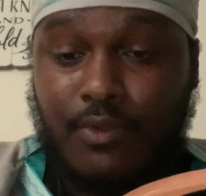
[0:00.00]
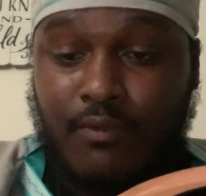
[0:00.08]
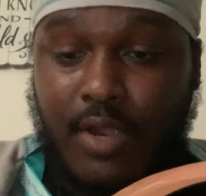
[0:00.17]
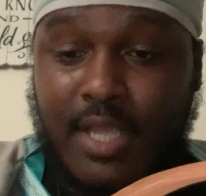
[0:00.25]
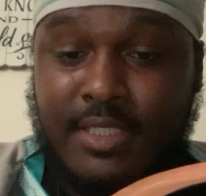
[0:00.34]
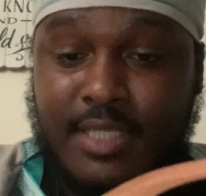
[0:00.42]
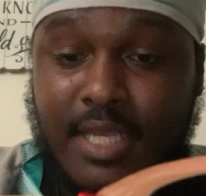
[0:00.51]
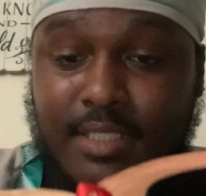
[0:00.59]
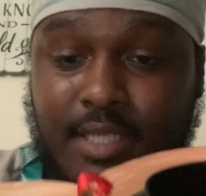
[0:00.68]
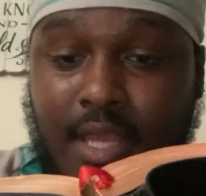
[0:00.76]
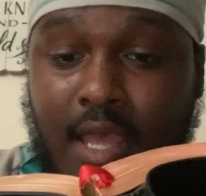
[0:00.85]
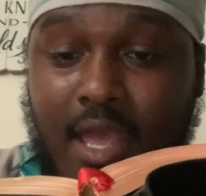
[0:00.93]
Right? It
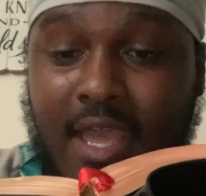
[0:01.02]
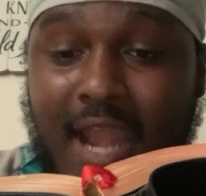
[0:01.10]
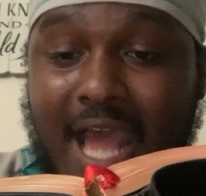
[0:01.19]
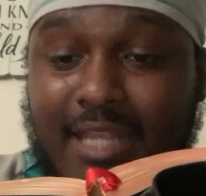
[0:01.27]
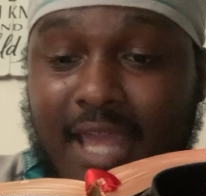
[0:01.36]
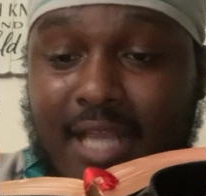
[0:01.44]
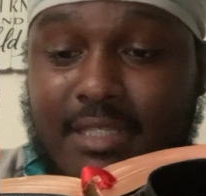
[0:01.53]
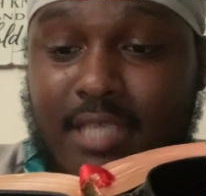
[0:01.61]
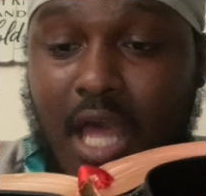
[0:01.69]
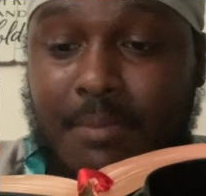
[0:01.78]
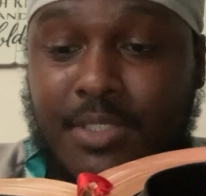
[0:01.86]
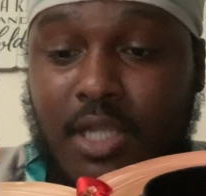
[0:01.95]
says, And at that
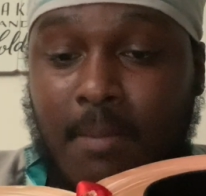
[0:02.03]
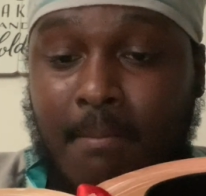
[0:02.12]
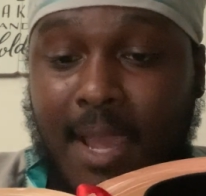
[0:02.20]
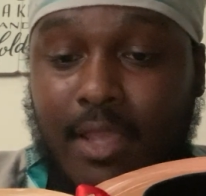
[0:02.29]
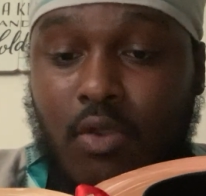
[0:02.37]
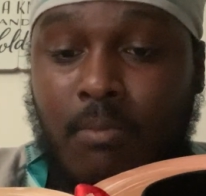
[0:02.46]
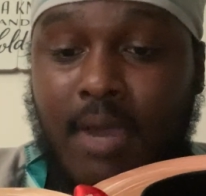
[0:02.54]
time shall Michael,